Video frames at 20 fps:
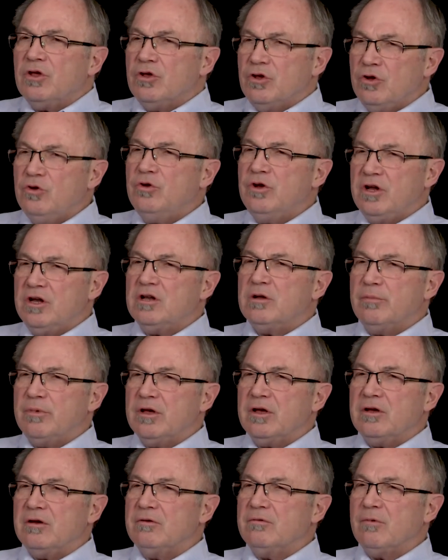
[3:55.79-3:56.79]
you need to
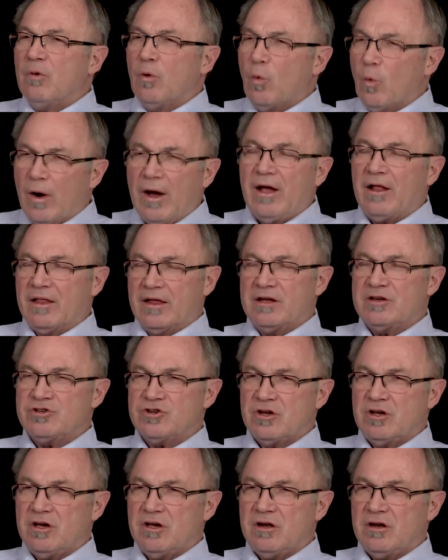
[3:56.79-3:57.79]
be well
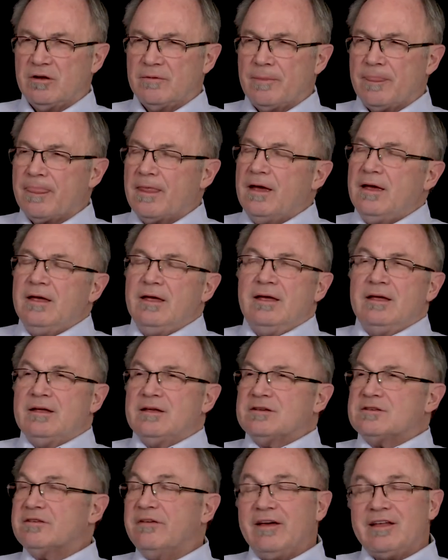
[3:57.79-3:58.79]
educated.
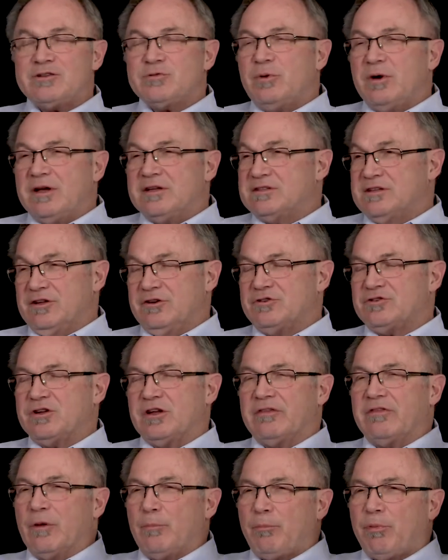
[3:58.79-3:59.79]
So that's why it's
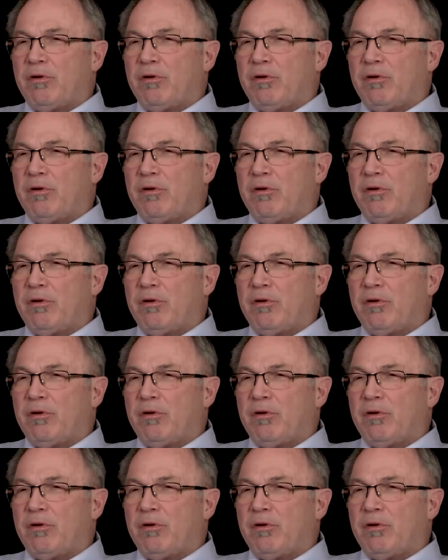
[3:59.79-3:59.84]
interesting that